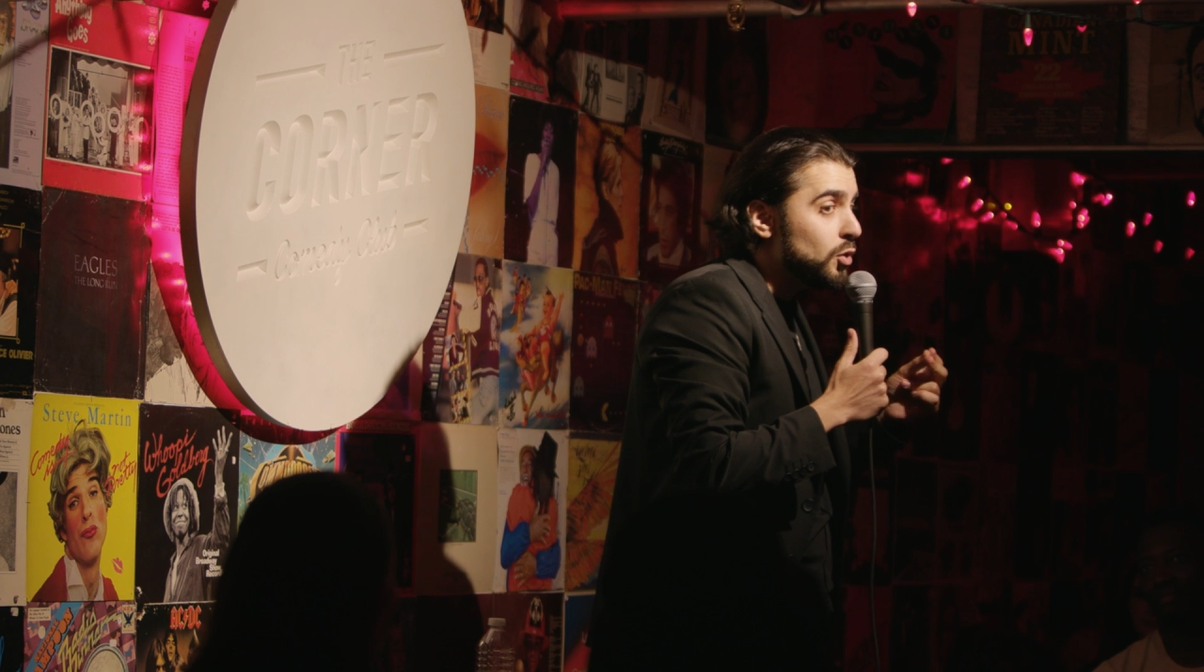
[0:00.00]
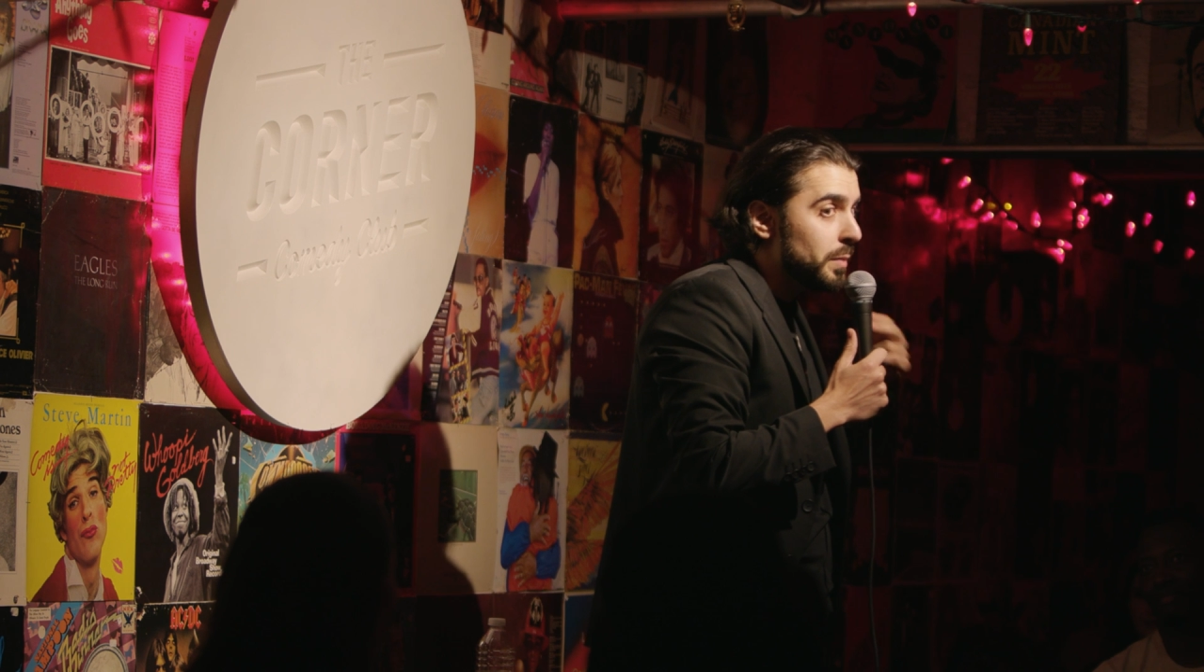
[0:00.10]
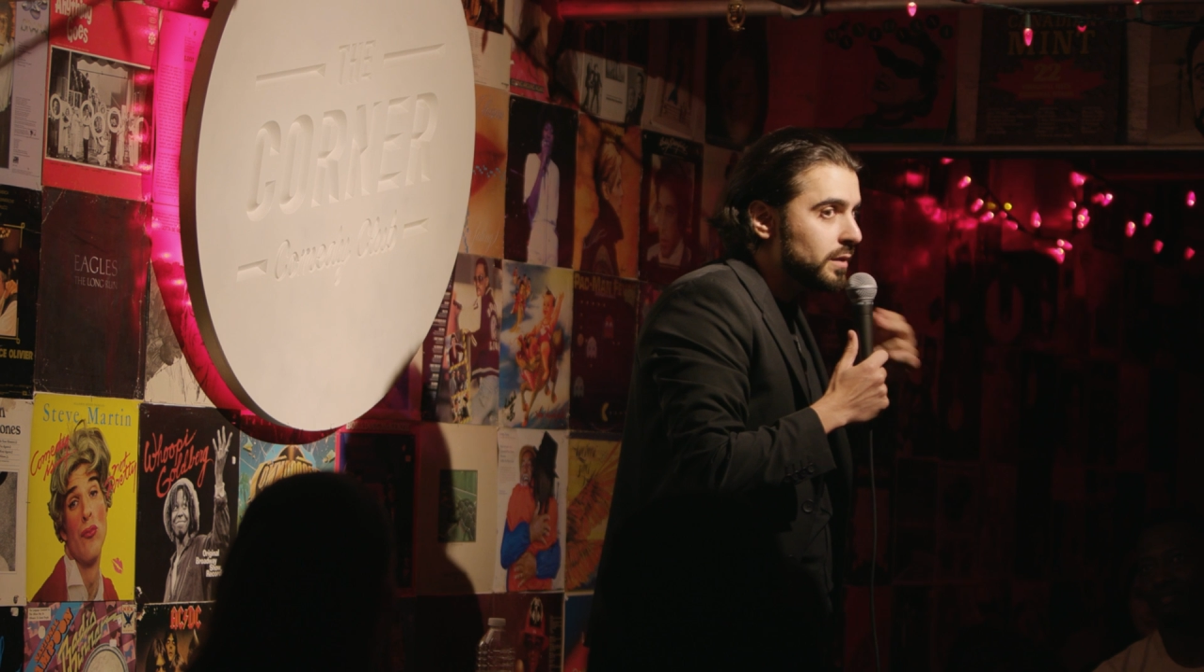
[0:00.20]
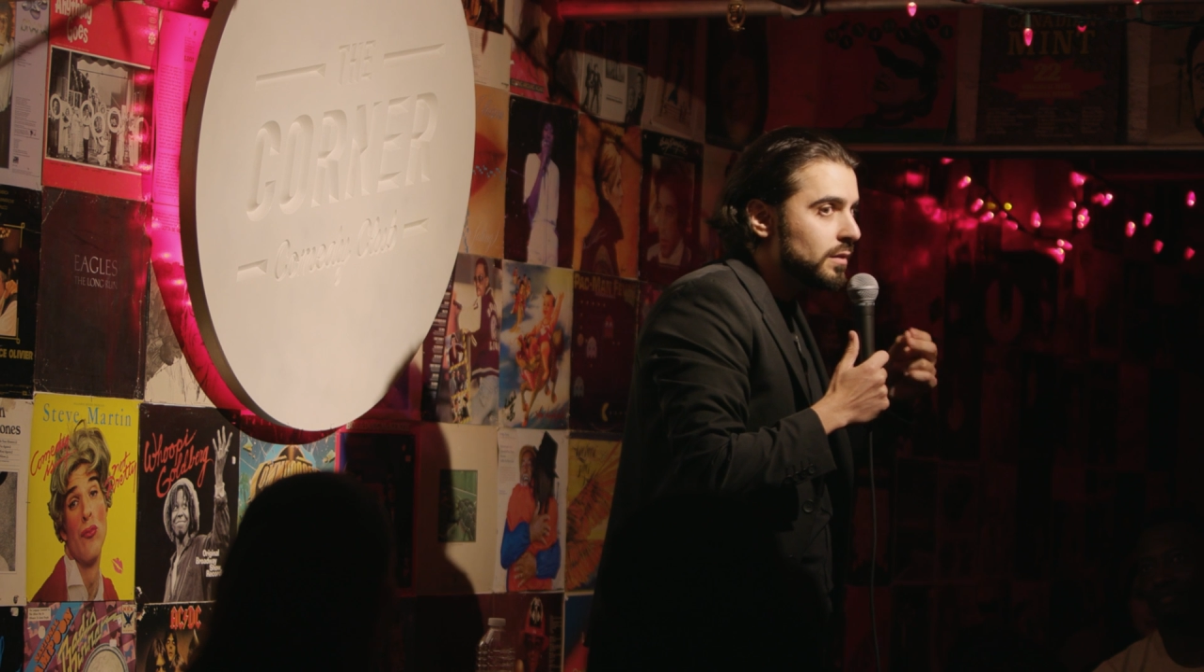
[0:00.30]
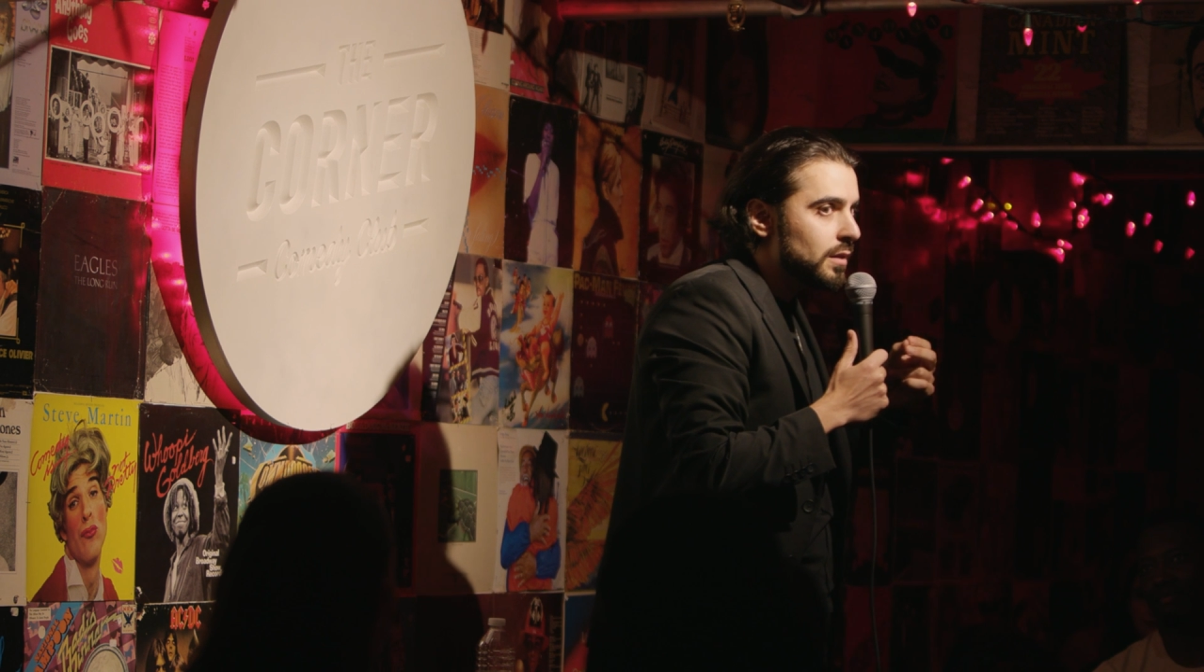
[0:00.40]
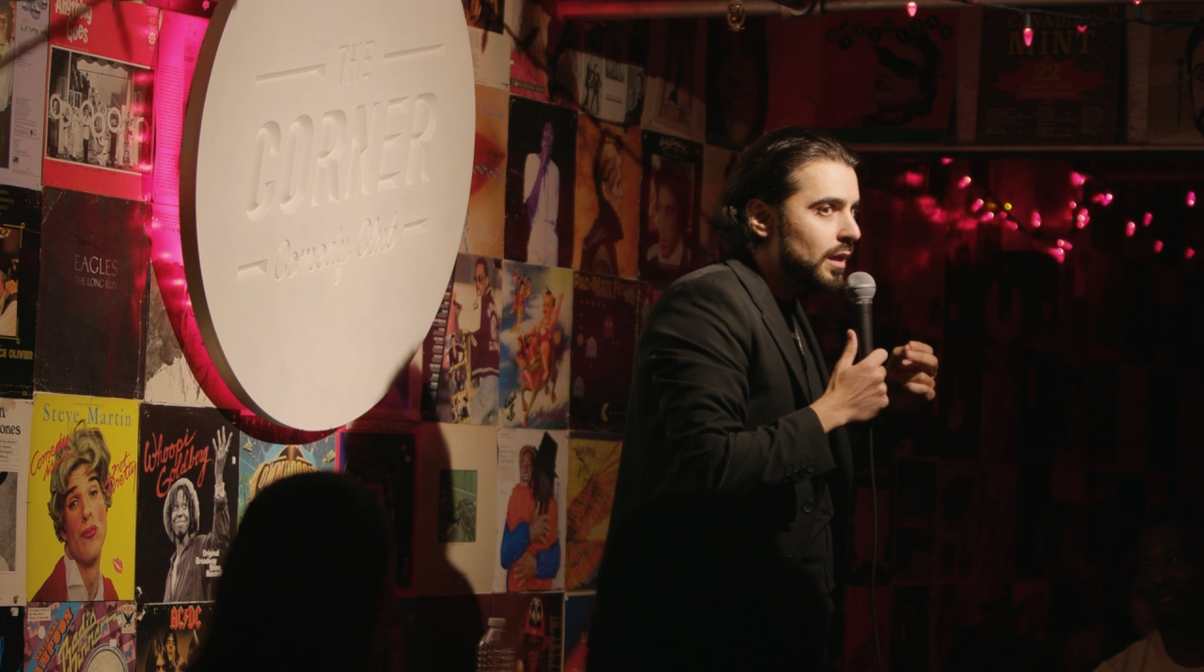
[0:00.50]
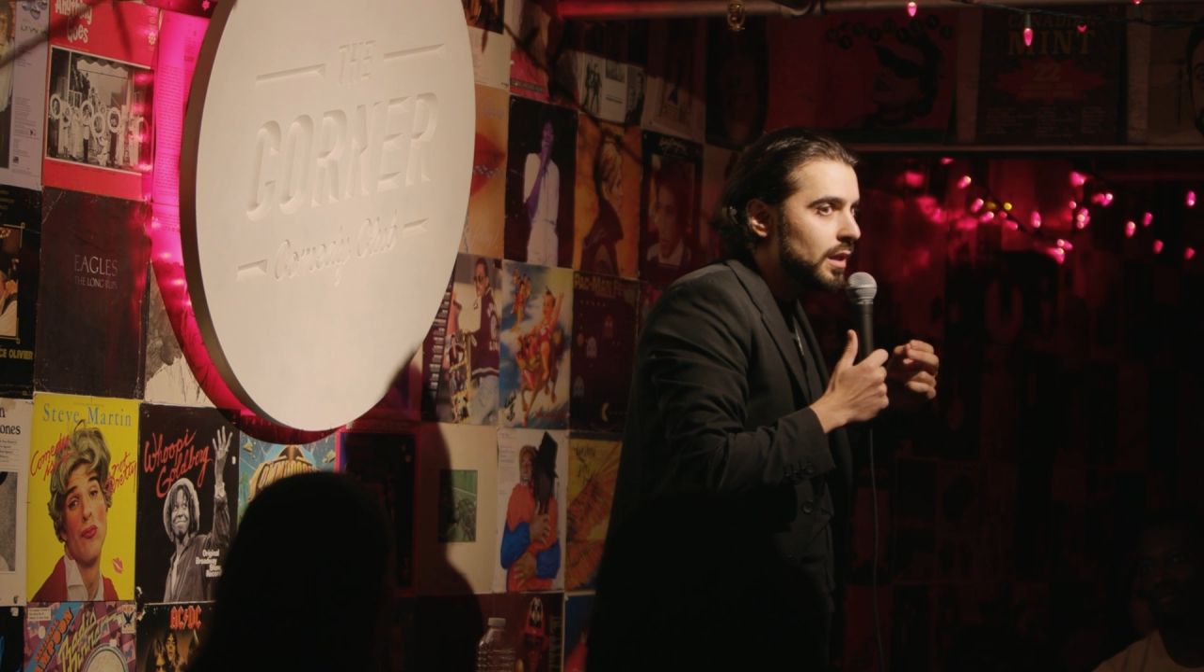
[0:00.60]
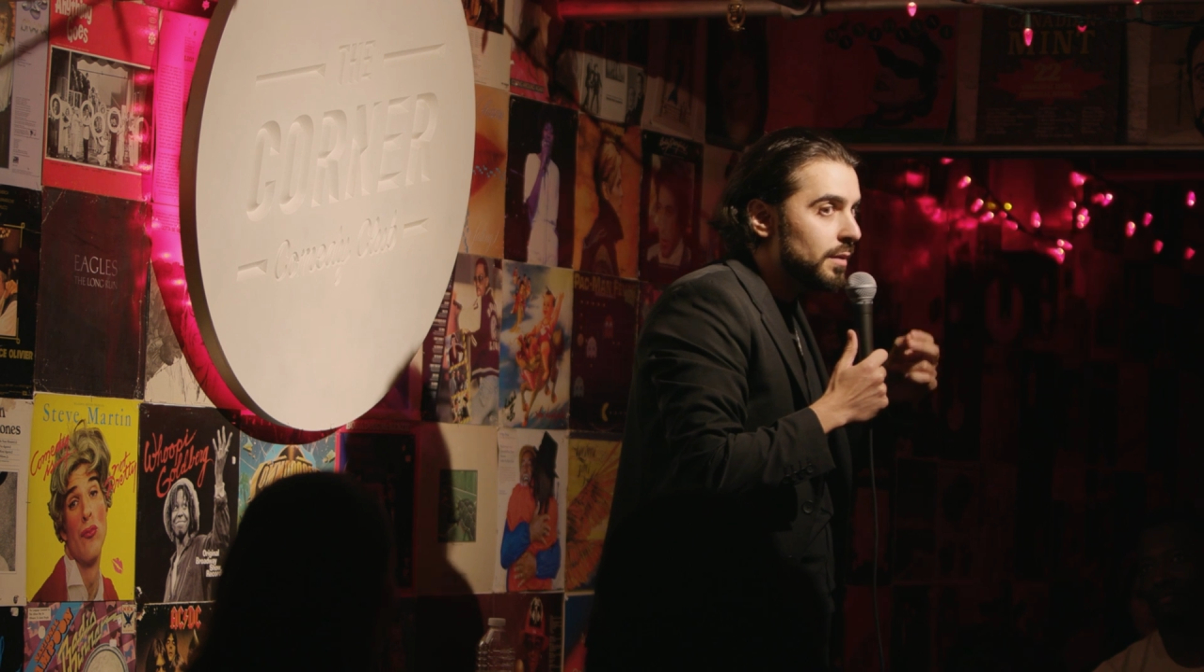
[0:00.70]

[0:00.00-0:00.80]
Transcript: you better tell